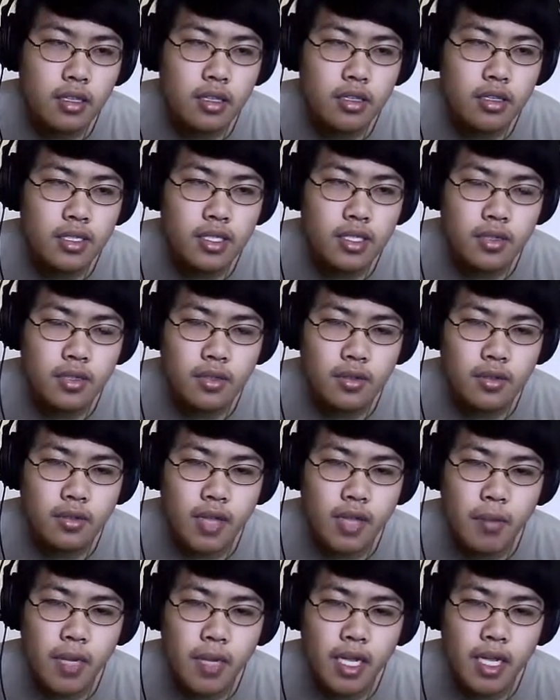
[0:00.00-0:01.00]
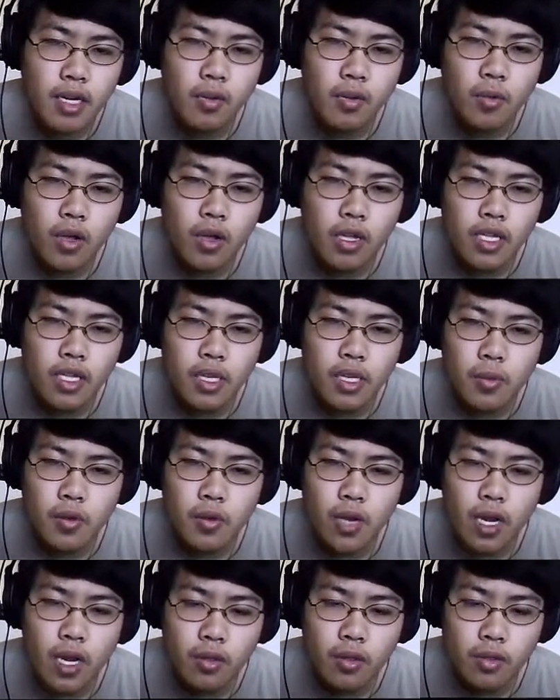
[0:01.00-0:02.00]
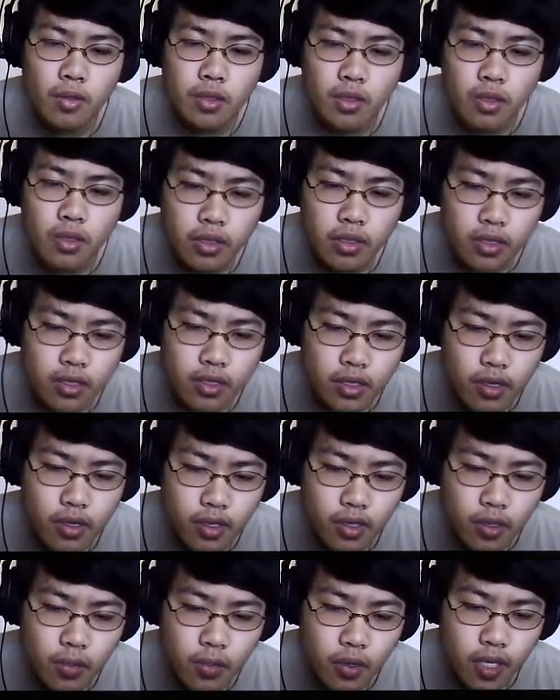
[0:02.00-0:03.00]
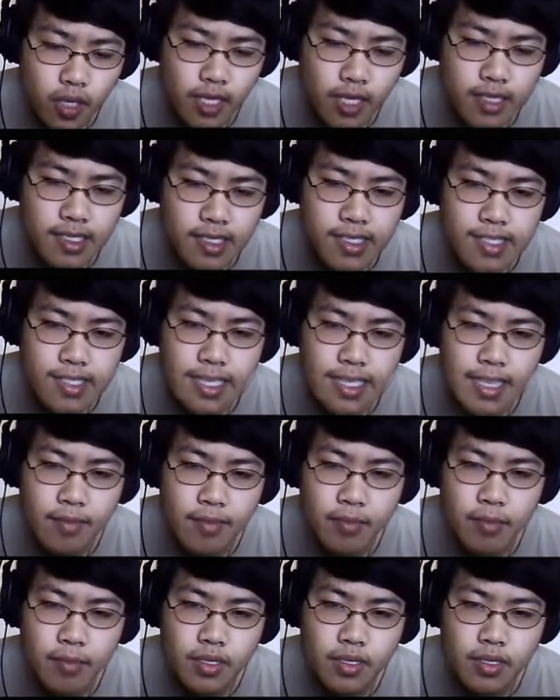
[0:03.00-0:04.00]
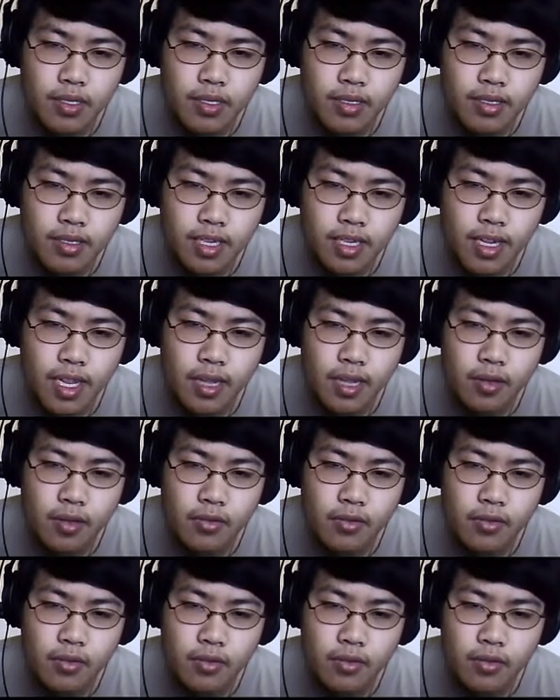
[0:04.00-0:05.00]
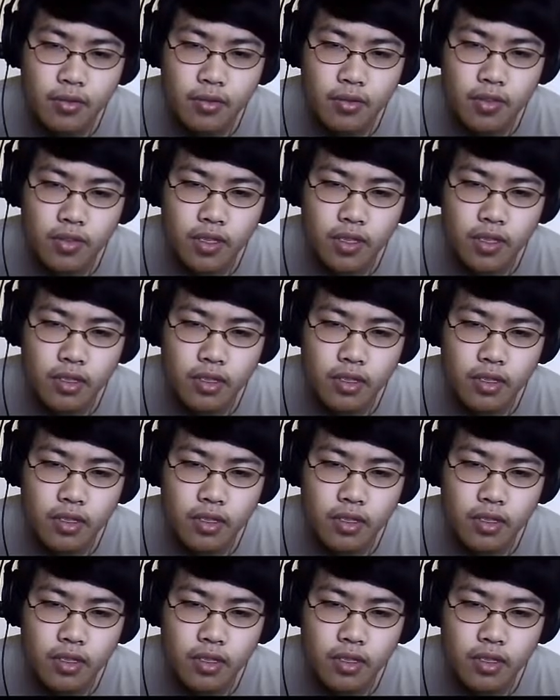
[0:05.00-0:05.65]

So I'm not gonna walk anymore out, so it's more like a sleet now sort of thing.